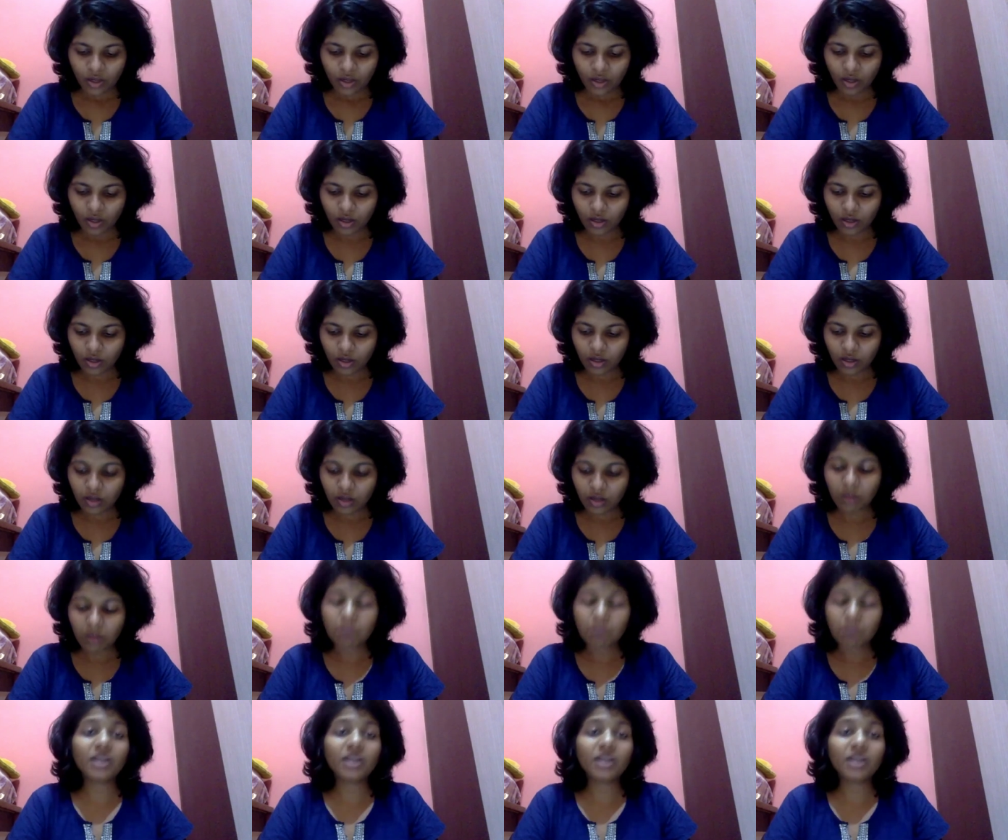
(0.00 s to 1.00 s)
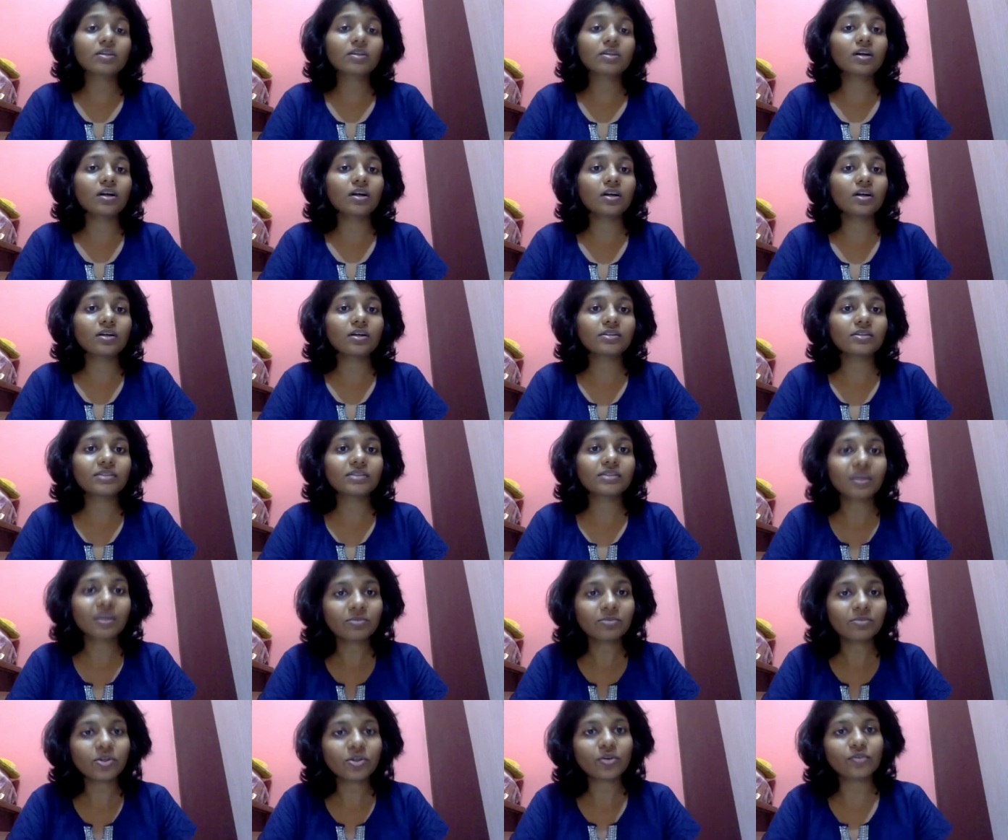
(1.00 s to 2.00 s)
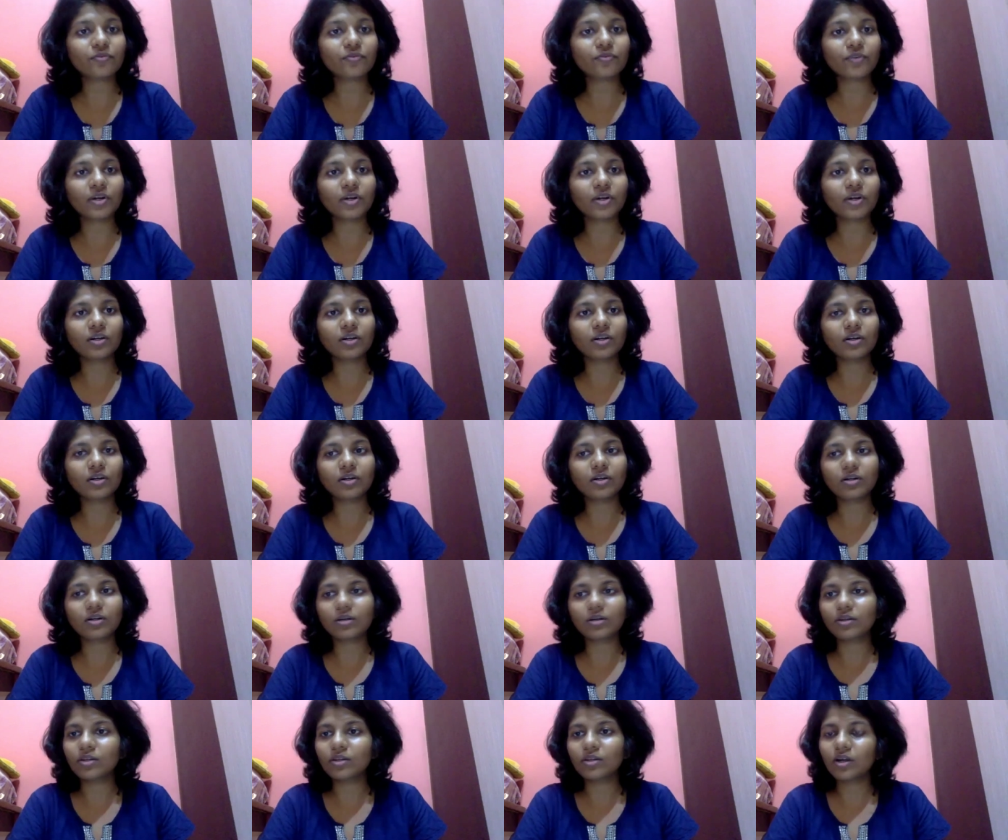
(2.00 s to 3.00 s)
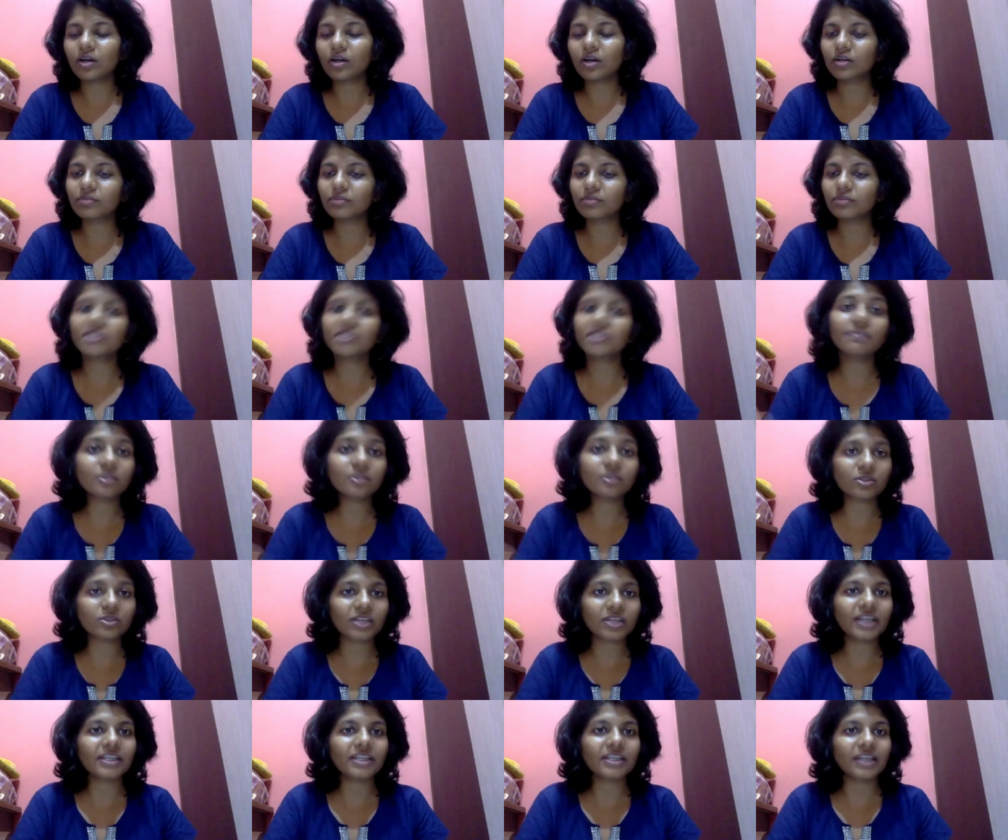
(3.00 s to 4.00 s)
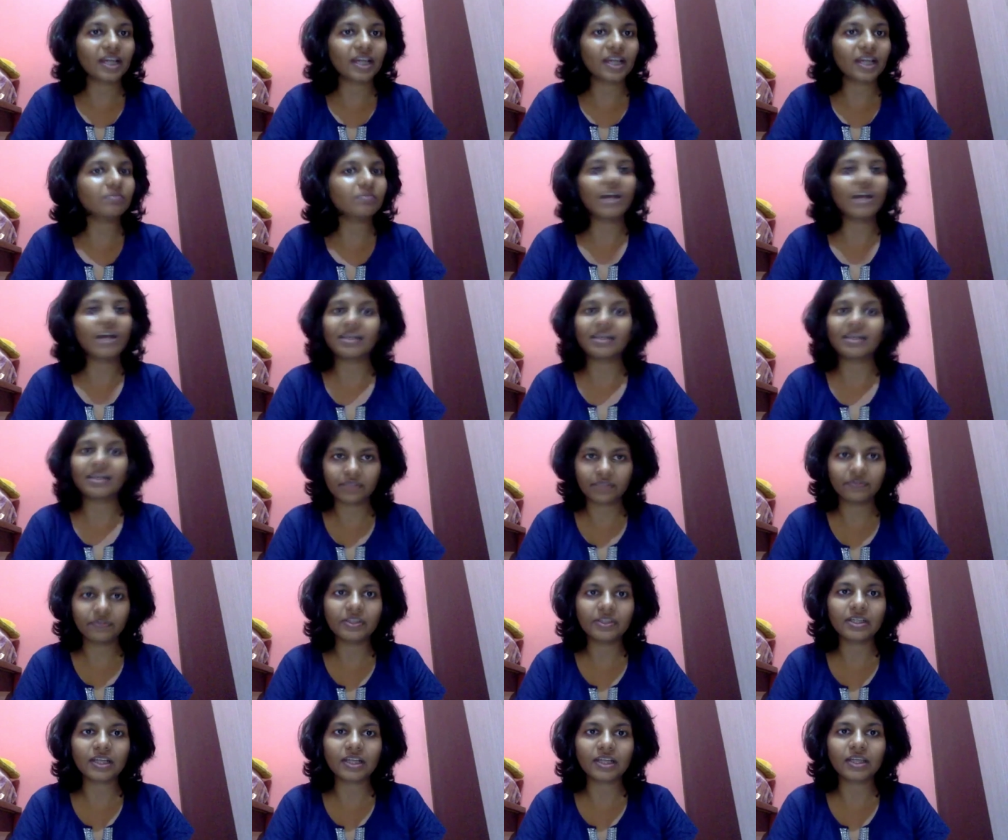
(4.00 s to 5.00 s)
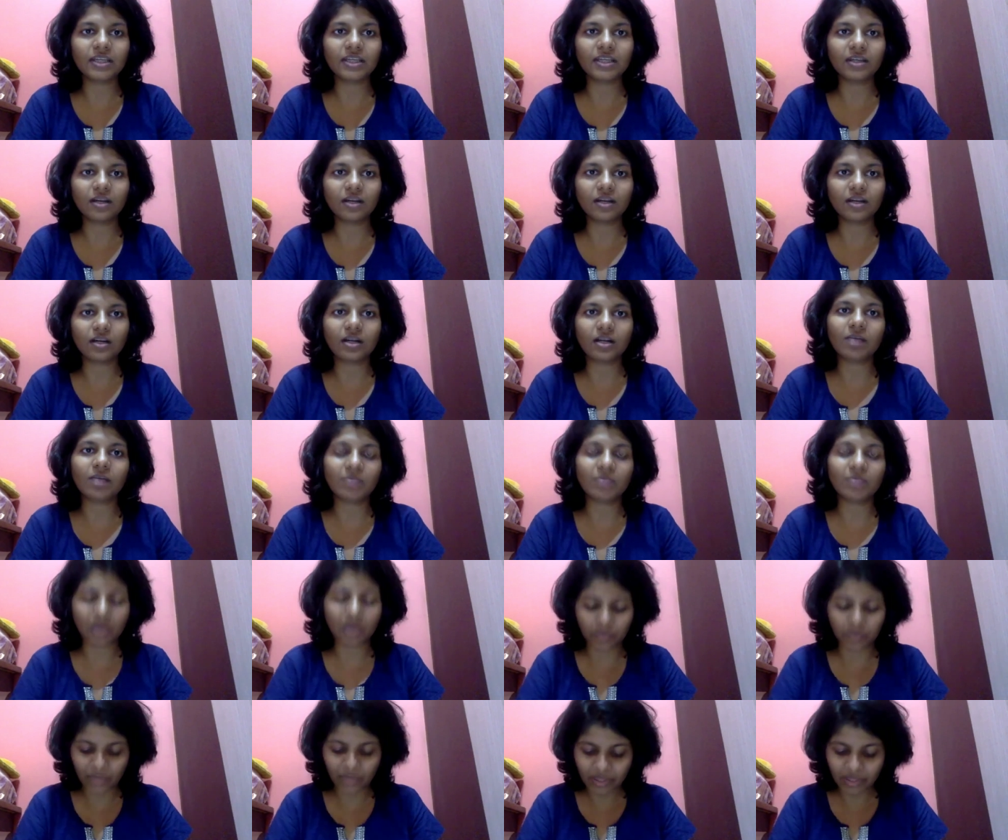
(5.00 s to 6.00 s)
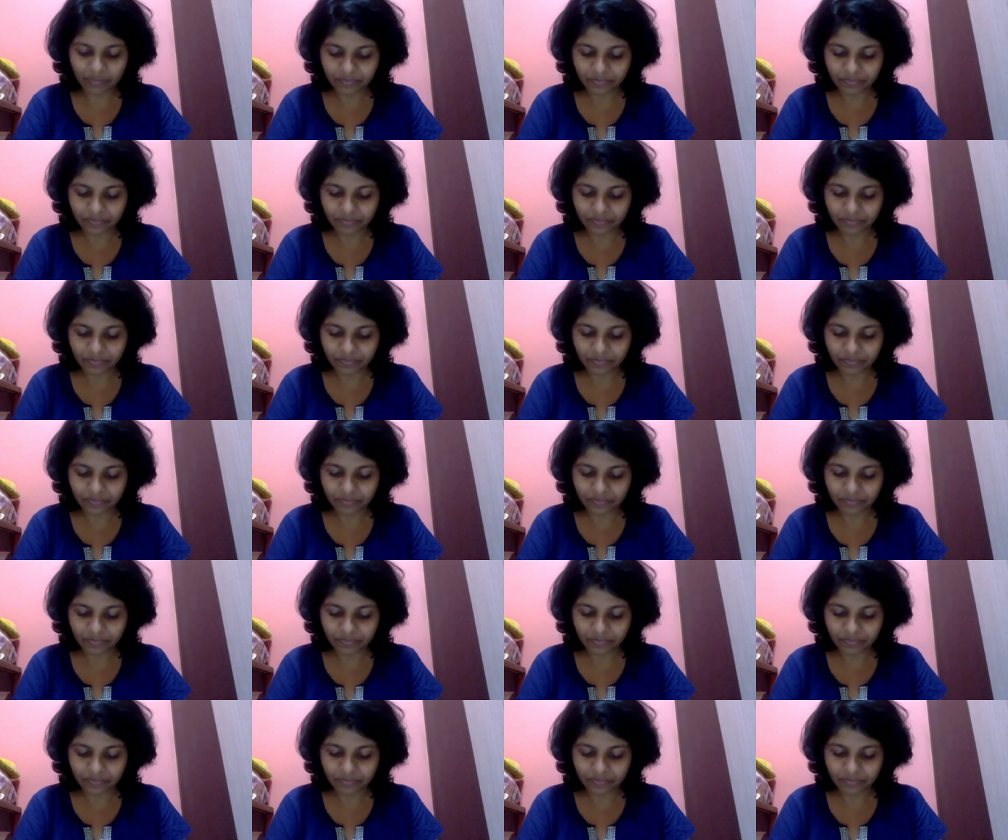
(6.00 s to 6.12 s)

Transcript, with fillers: but some sort of civil society help has definitely come our way.